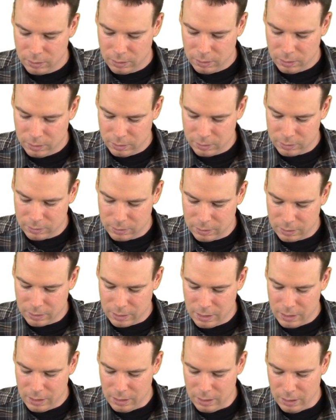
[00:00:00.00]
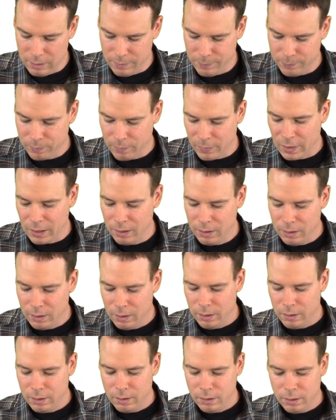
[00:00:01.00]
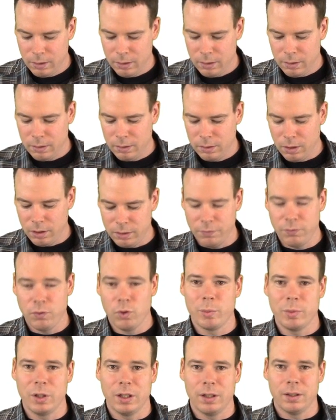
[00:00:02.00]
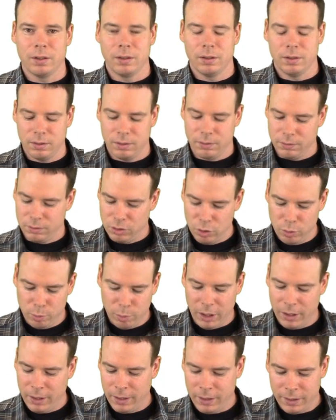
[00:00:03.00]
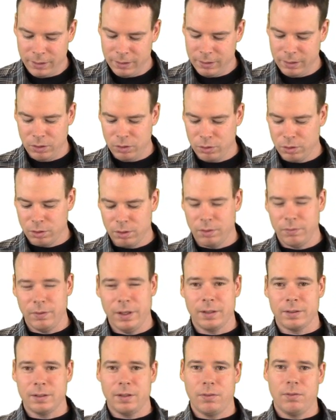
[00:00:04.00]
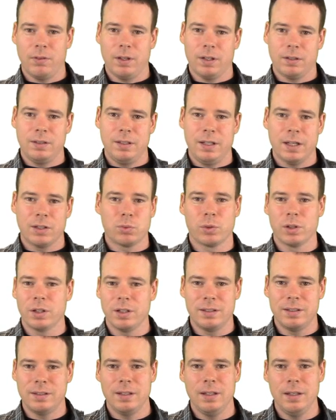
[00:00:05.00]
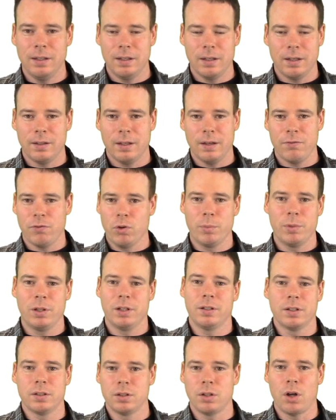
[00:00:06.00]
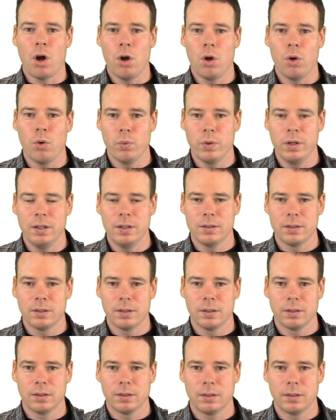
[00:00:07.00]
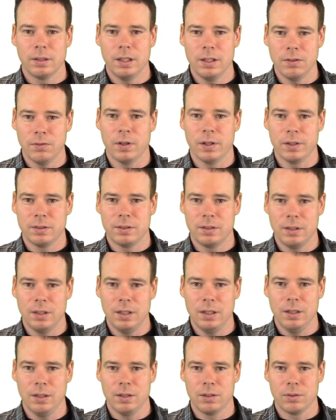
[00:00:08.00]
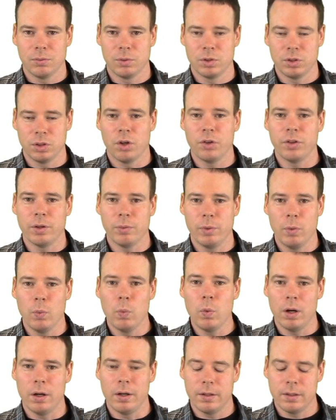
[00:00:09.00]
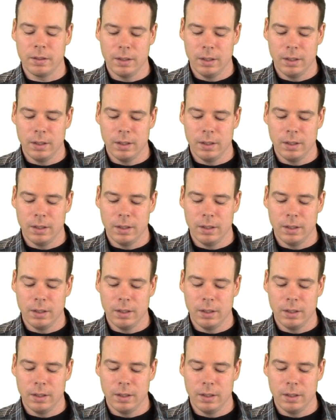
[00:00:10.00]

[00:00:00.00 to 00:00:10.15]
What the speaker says: is the key. Not the formula. 2 pi integral of x f of x dx. We're going to see that that formula doesn't always give us the result that we want.